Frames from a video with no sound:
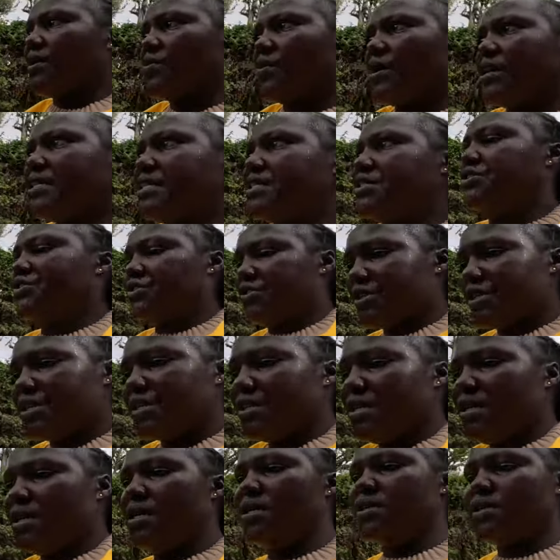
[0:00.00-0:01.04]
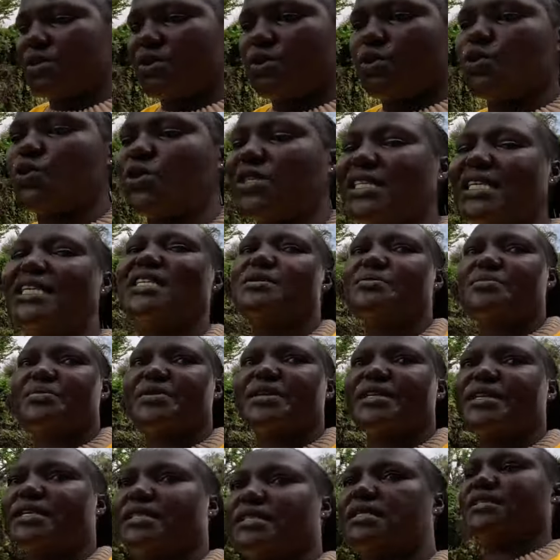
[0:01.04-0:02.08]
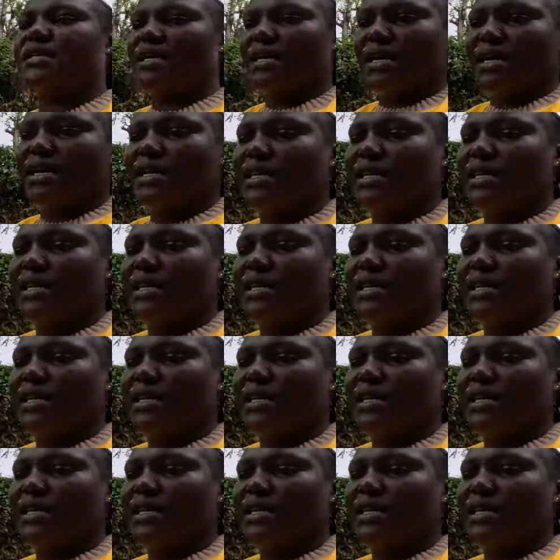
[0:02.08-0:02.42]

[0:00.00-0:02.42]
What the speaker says: a white string to celebrate.